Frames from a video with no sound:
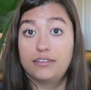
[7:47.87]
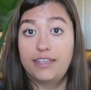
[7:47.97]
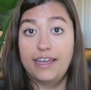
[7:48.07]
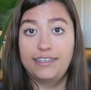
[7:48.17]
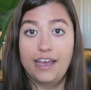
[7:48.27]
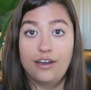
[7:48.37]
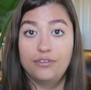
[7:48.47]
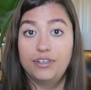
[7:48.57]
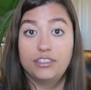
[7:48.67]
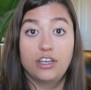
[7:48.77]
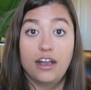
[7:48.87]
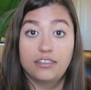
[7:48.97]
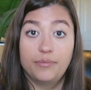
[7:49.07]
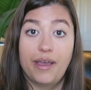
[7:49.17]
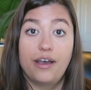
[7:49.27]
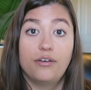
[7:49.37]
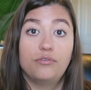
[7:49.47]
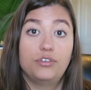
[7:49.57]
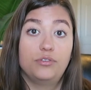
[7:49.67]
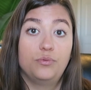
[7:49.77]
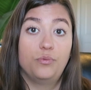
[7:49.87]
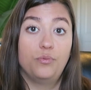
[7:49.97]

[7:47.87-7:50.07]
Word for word: sat down and talked about